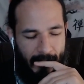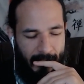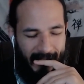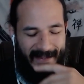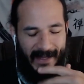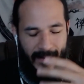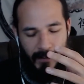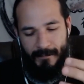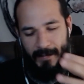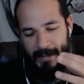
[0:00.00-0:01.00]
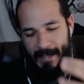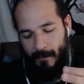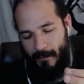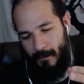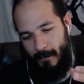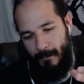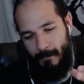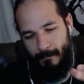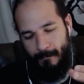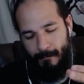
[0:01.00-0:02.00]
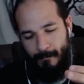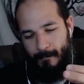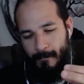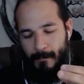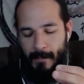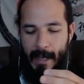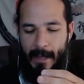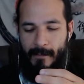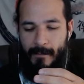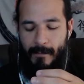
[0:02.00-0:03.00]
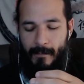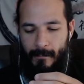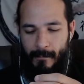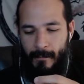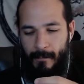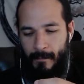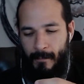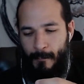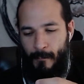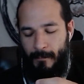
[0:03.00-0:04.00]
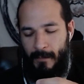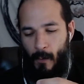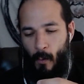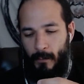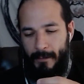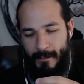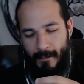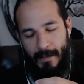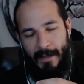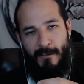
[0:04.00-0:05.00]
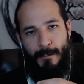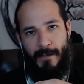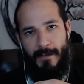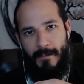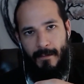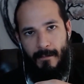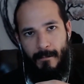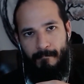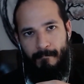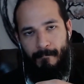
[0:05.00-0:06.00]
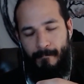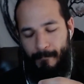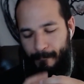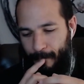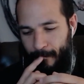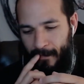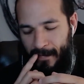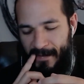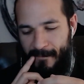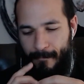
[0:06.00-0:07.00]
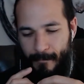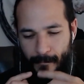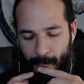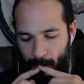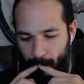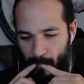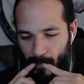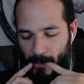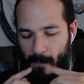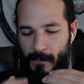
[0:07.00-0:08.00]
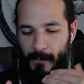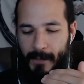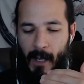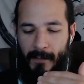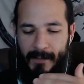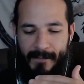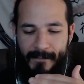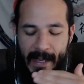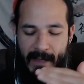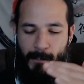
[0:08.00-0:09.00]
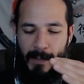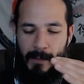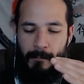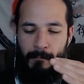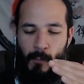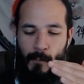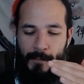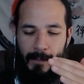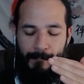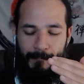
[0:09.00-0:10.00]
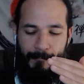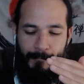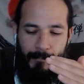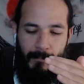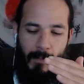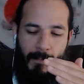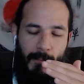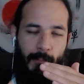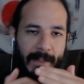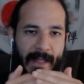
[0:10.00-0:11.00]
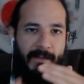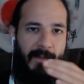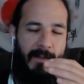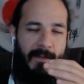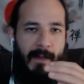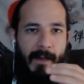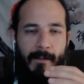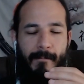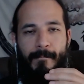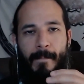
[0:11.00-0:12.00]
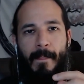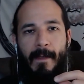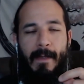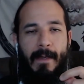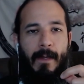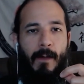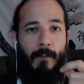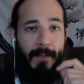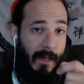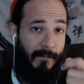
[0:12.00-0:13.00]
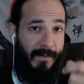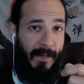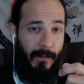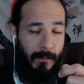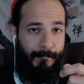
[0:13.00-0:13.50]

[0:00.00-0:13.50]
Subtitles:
The center of the galaxy has the oldest experiences. Okay? So the octave has been moving through the densities there without veil.